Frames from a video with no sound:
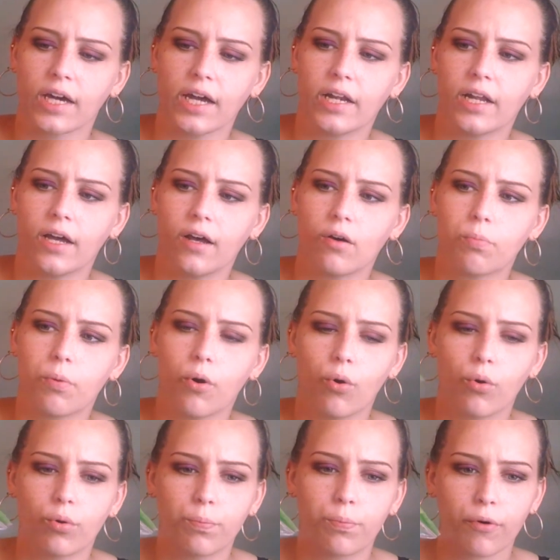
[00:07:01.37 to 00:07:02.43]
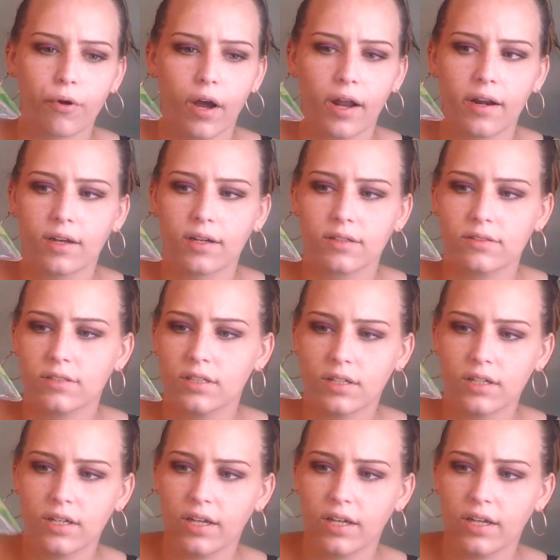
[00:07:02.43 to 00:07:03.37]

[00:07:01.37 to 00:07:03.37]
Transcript: to kind of help hold product,